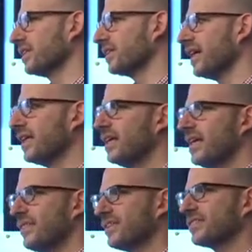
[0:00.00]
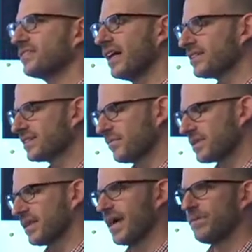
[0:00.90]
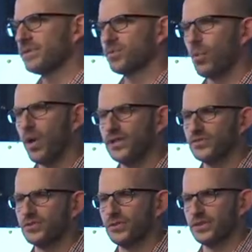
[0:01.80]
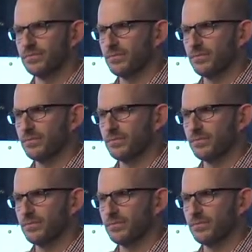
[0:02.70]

And again, this is not something that happens once during the